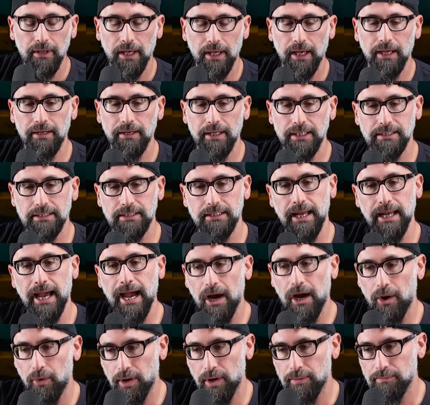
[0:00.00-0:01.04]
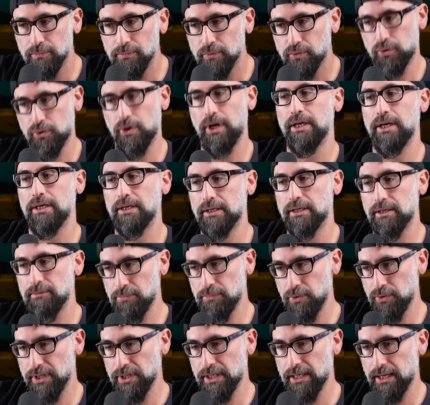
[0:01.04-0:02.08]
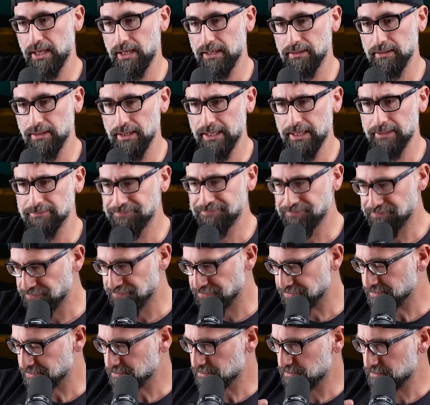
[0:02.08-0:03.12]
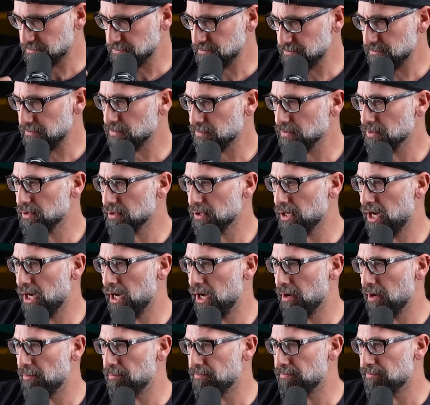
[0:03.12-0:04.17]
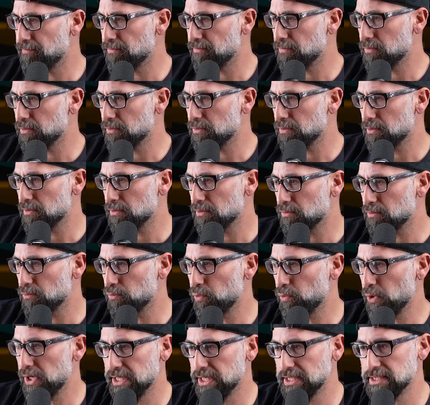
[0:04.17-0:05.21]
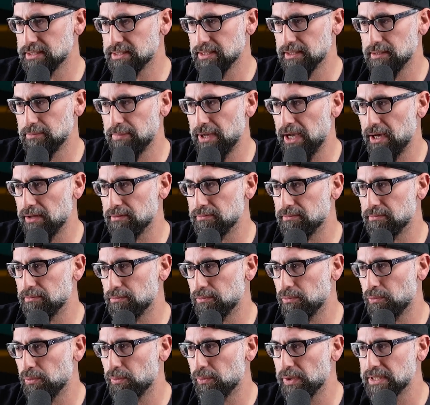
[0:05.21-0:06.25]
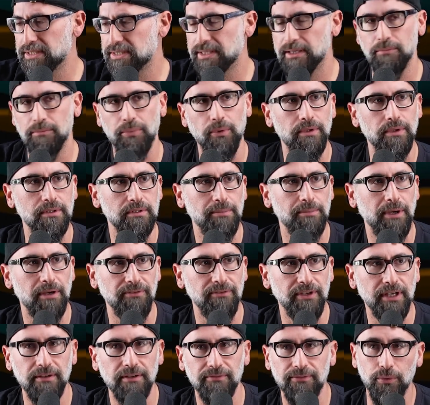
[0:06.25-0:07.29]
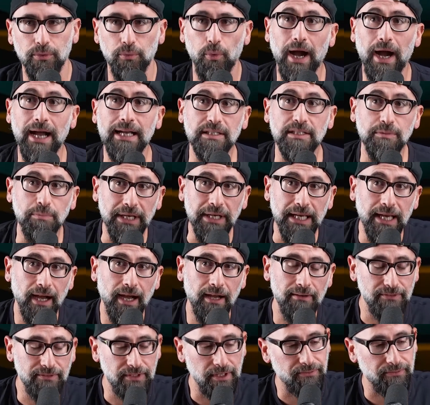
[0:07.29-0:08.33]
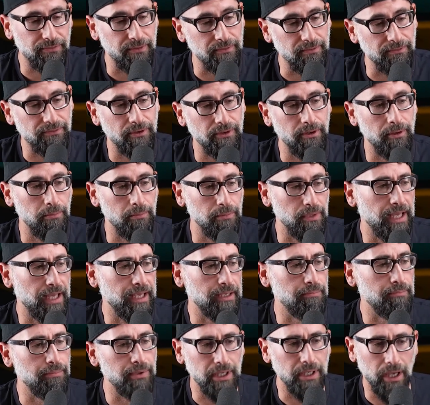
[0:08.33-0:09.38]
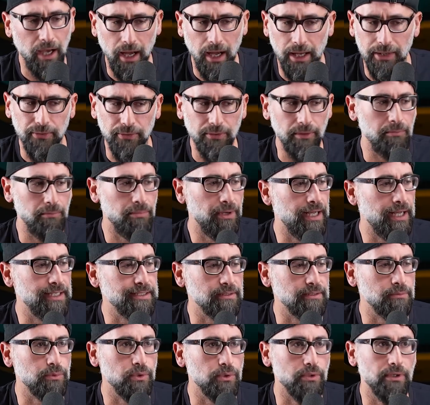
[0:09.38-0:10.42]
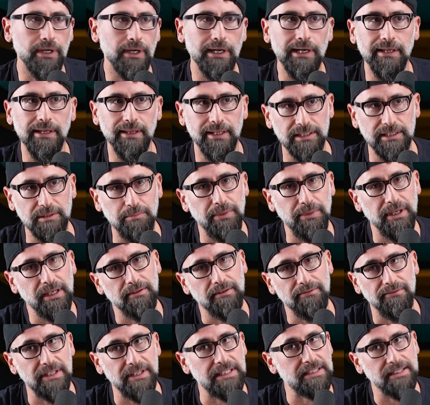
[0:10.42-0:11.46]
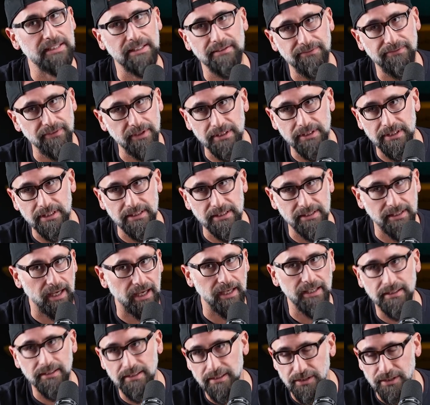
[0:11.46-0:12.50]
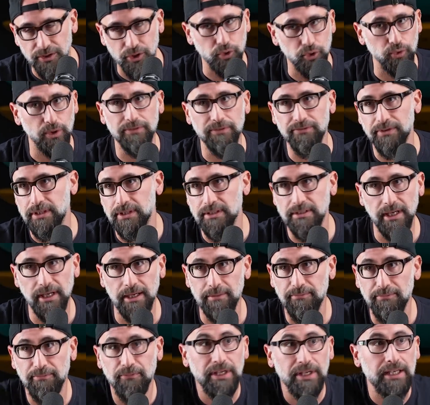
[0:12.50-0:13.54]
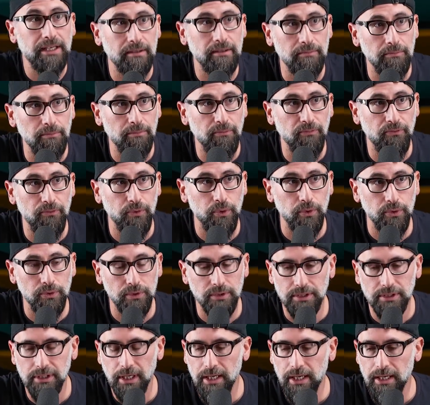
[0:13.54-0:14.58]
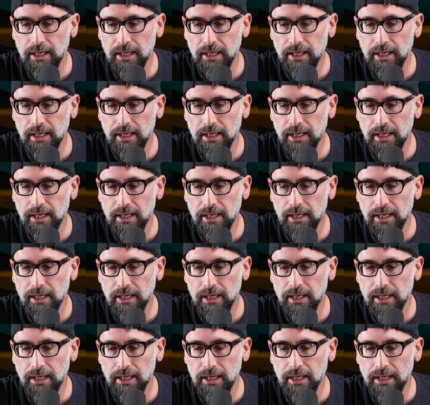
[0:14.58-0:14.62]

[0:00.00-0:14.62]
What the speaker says: And it's now I'm trying to communicate what's the importance about vegan food? Why is BE Hive different from like Beyond or Impossible or any of these big VC funded, scientist driven type vegan foods?